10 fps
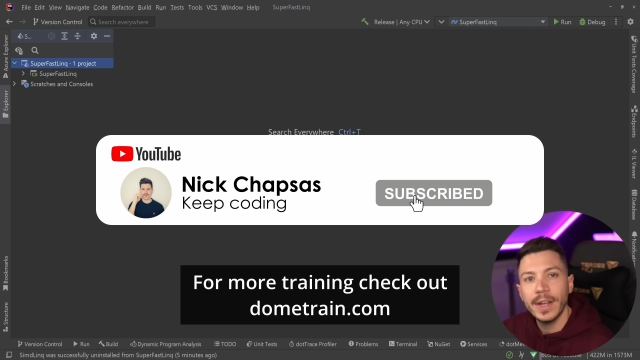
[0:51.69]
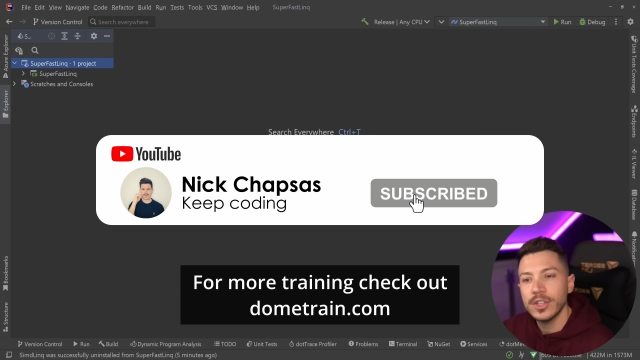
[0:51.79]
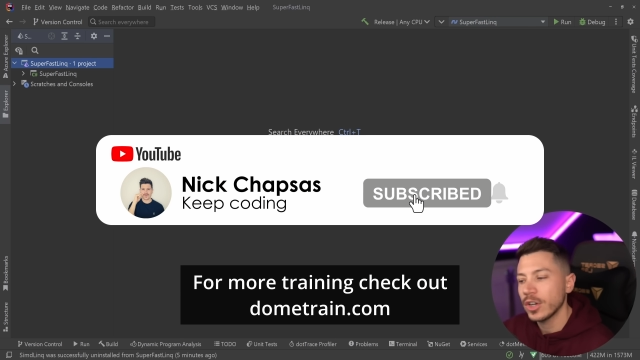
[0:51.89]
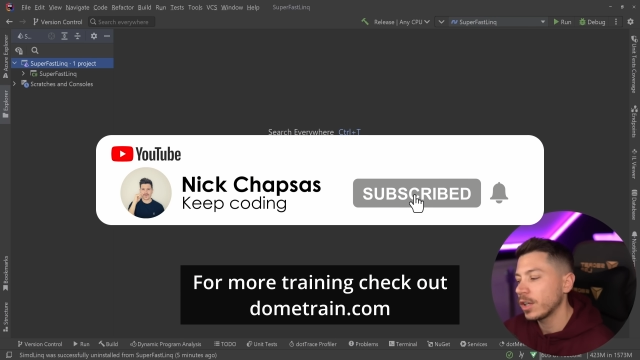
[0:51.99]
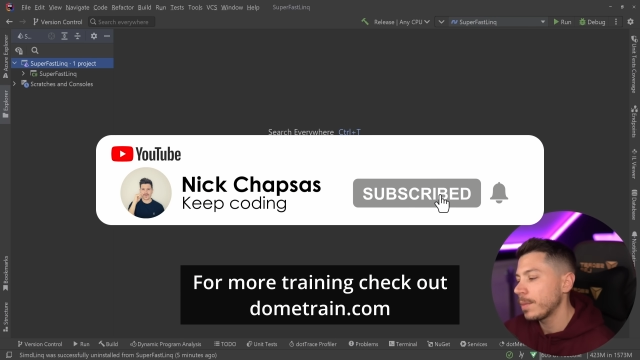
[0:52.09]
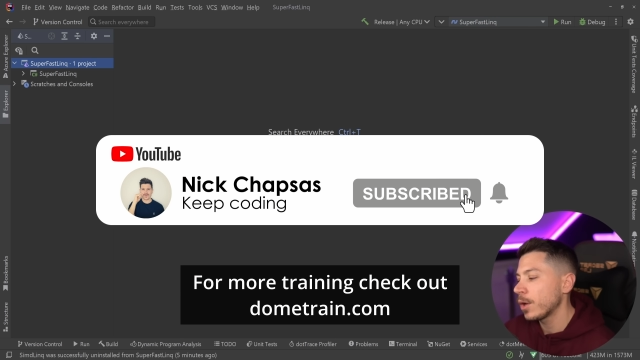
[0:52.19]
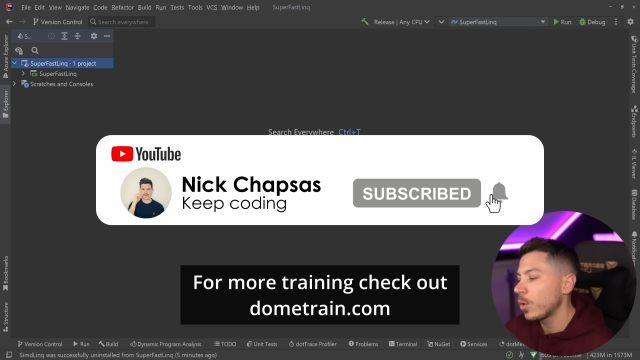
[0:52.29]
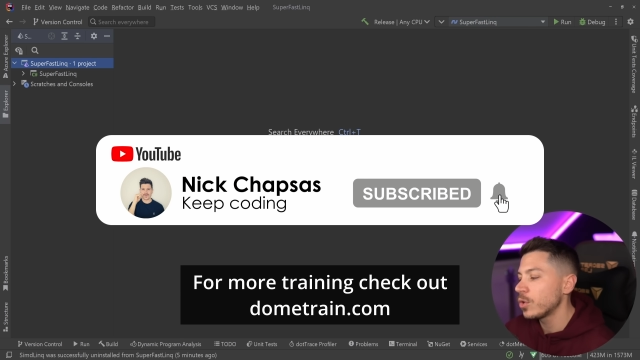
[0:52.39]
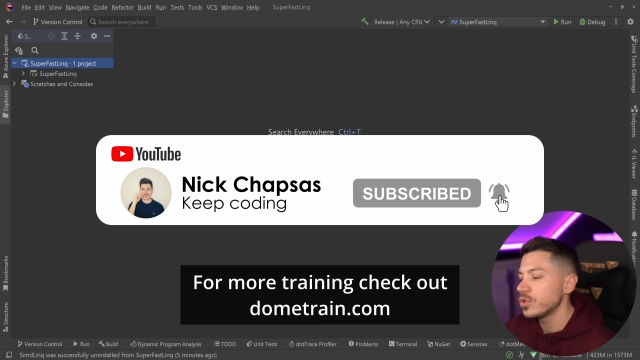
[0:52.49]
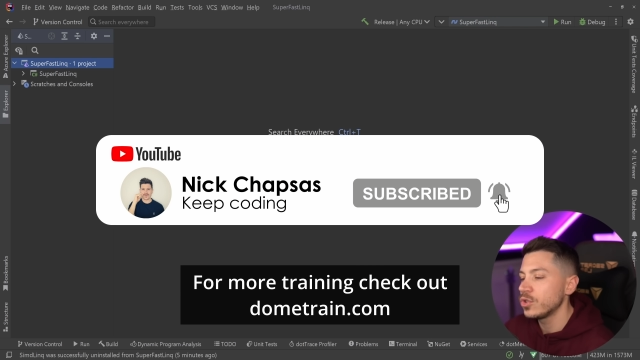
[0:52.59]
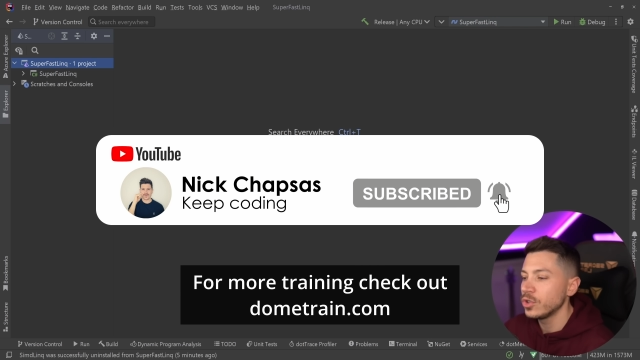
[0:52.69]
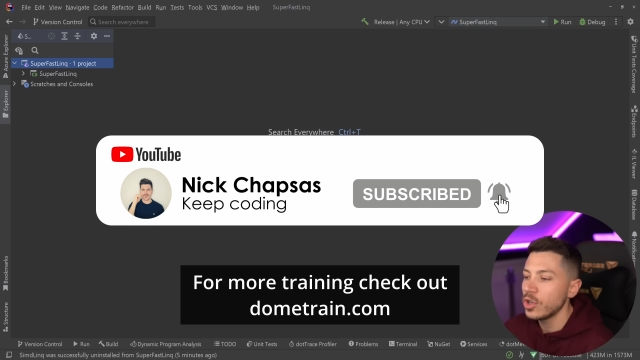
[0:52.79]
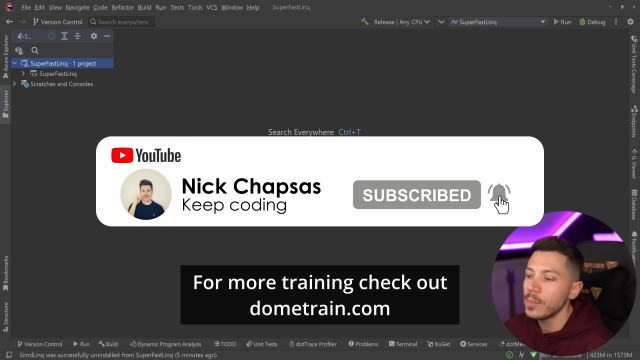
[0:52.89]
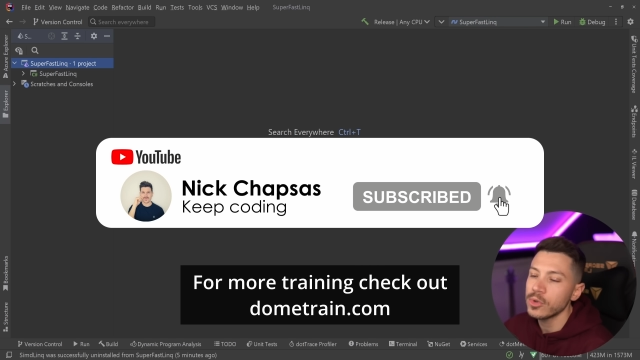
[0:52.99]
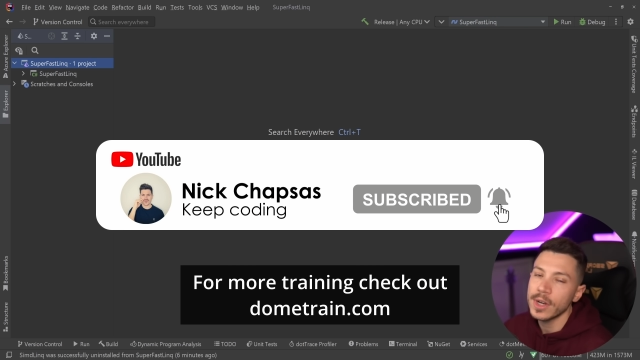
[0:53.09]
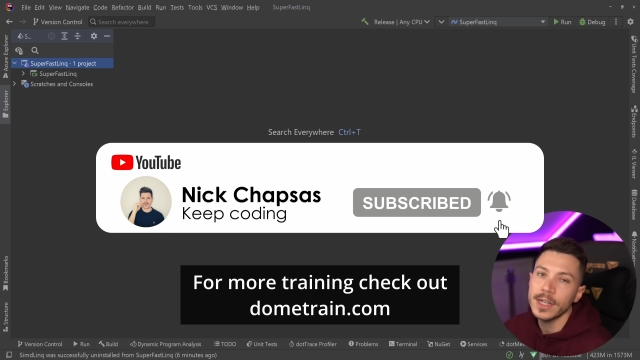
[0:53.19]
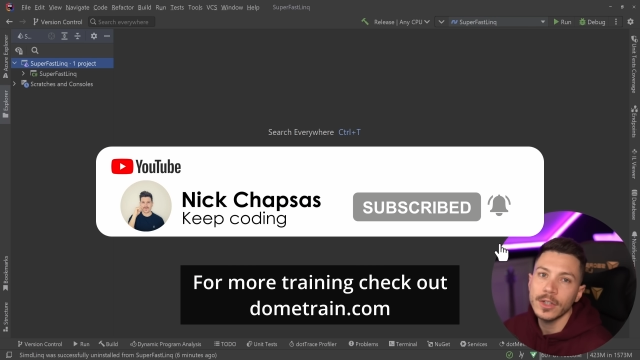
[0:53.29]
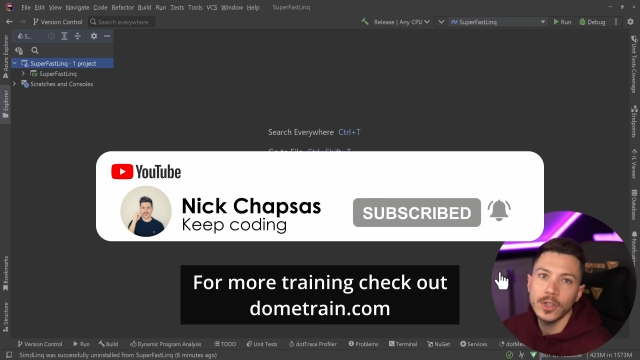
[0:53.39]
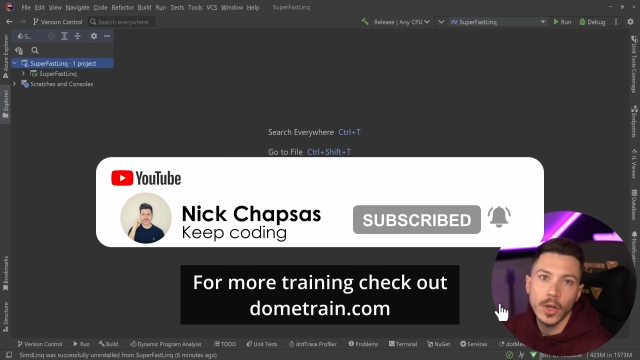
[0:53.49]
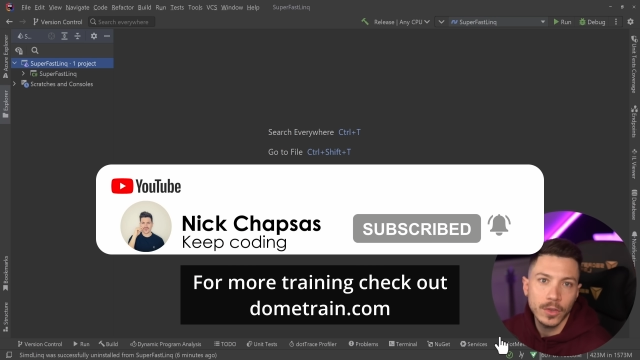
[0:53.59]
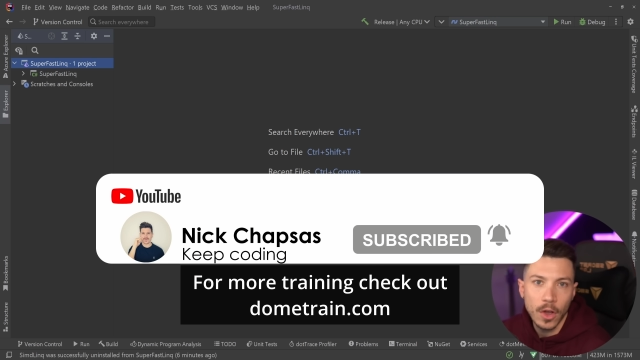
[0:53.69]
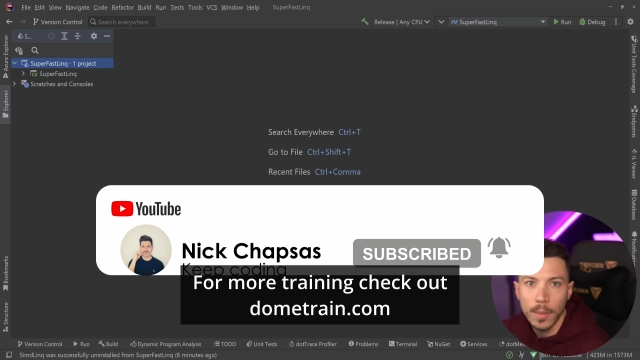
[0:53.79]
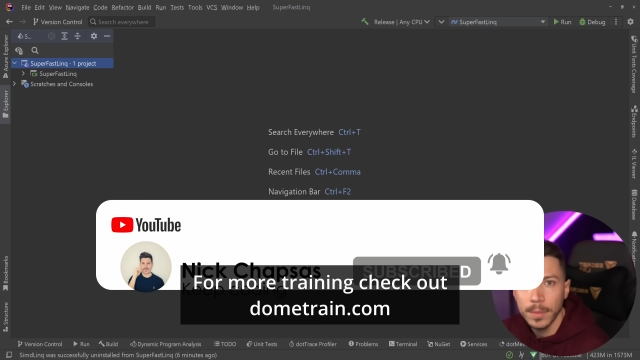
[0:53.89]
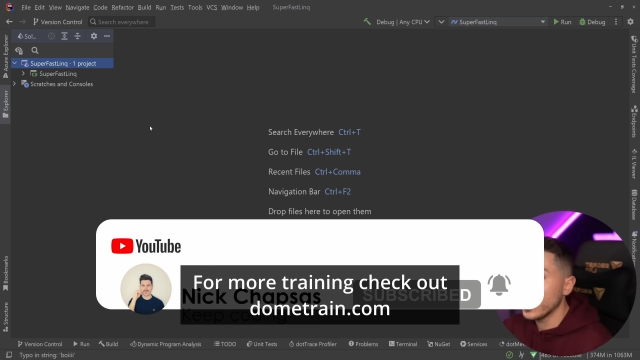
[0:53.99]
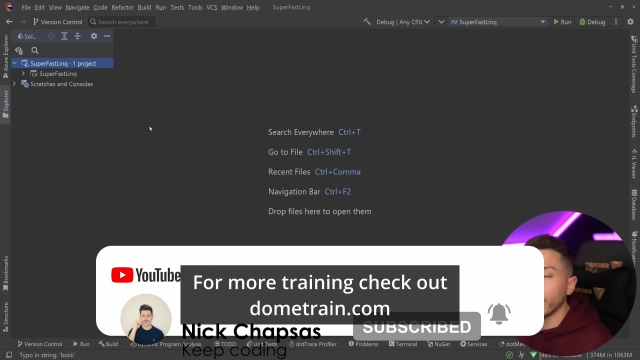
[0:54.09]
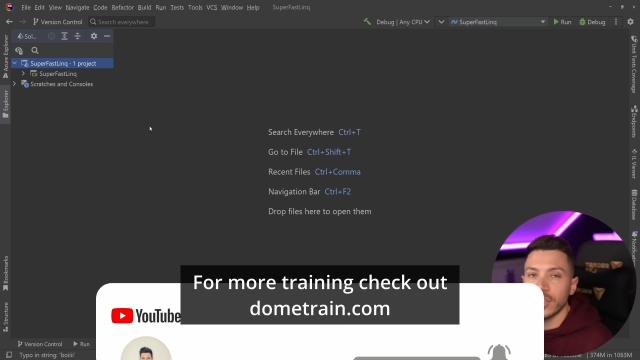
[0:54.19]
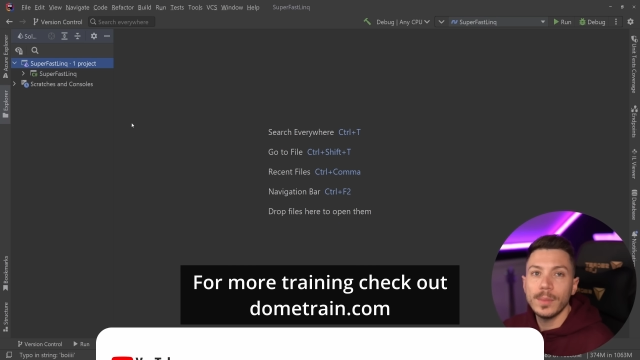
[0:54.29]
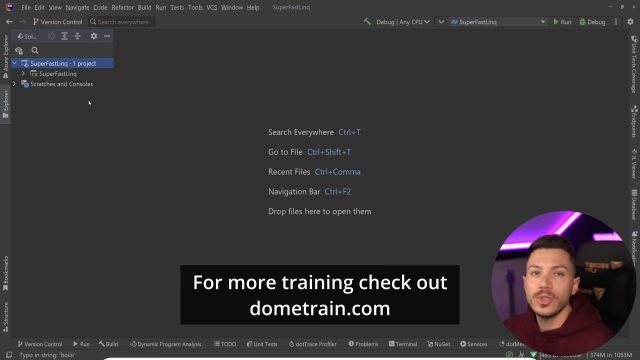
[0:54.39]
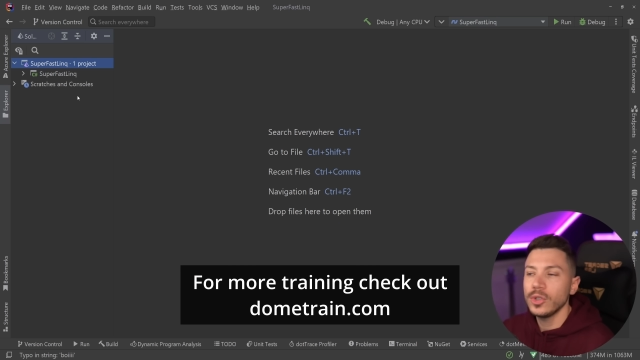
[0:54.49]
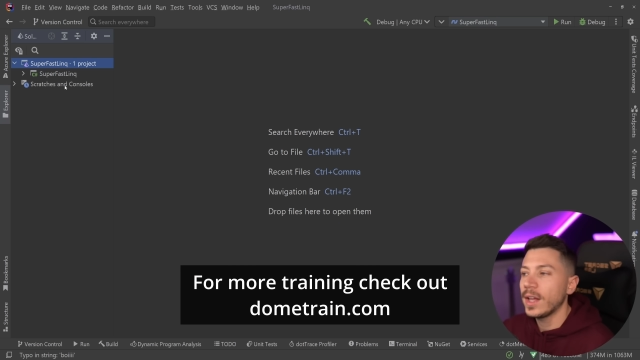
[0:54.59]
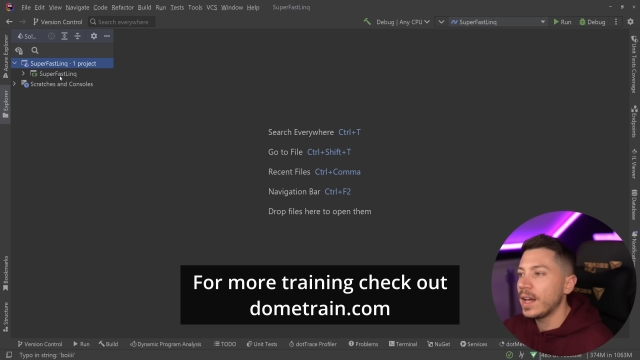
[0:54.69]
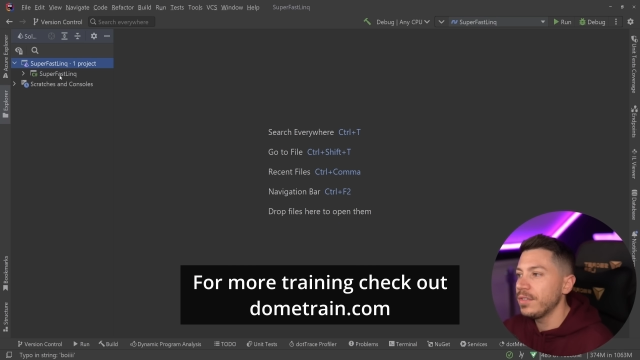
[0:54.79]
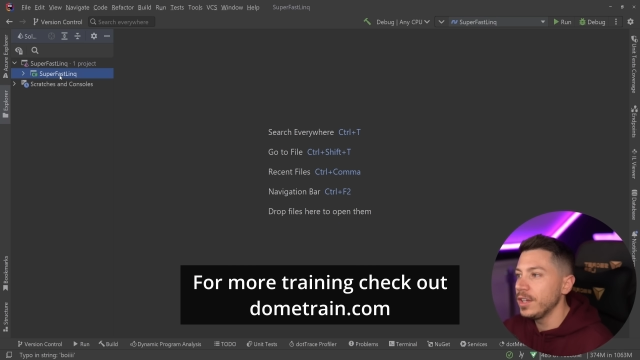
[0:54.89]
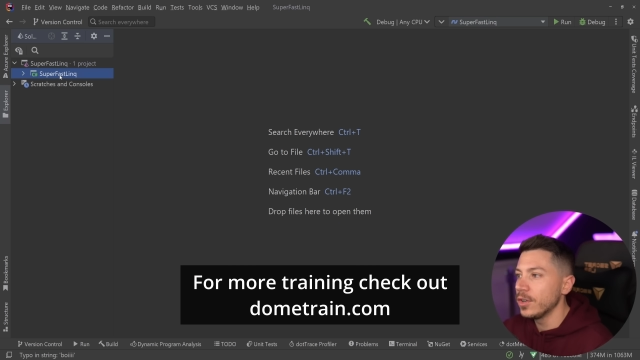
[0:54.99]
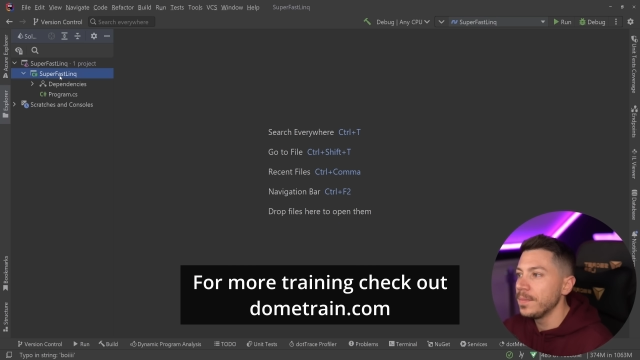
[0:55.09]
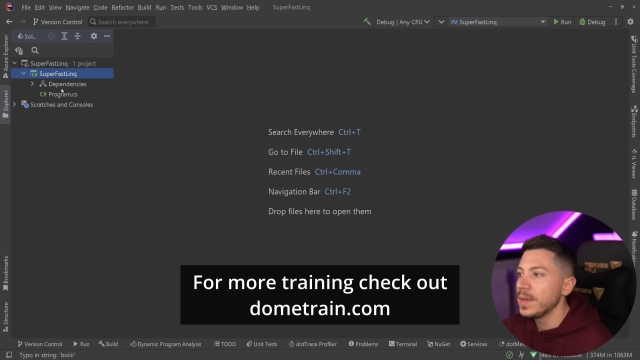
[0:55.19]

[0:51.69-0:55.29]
Check out my courses on Dometrain.com. Okay, so let me show you what I have here.